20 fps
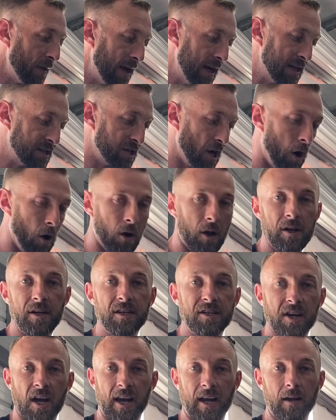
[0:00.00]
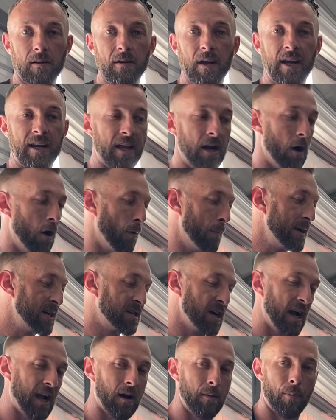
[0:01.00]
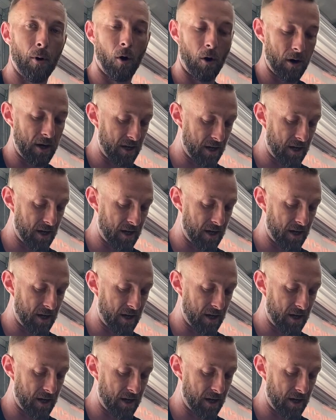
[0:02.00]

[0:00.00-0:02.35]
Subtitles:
it's all in the tank. It can all be taken apart.